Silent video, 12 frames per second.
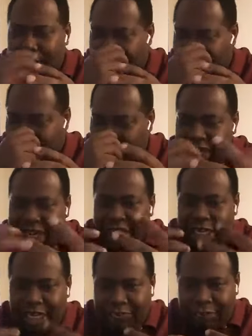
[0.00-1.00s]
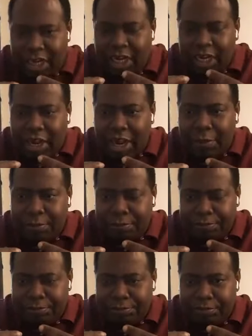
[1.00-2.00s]
bring in
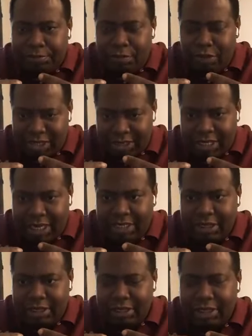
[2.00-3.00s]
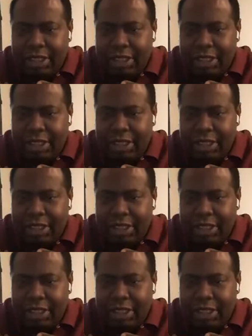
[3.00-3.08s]
income, you understand?